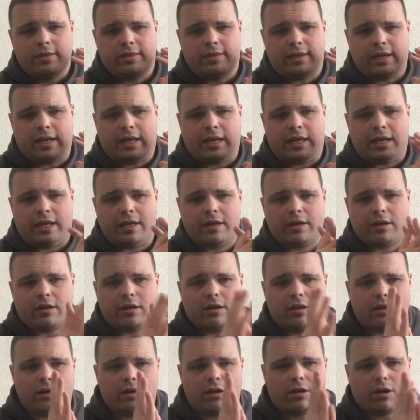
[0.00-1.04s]
The
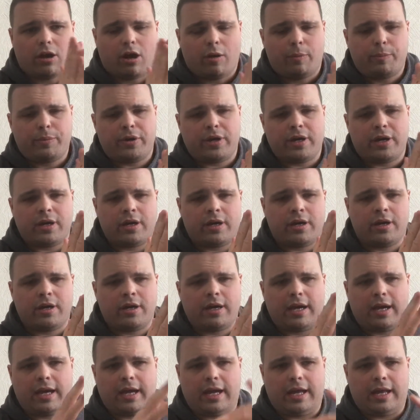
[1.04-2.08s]

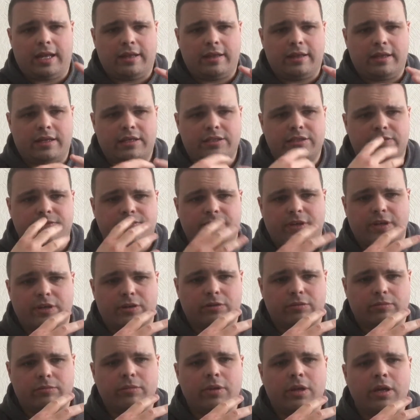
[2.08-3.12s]
copper in this
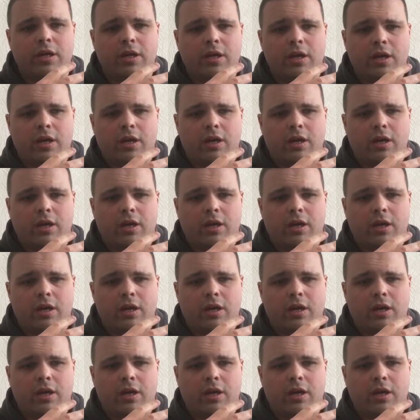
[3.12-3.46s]
film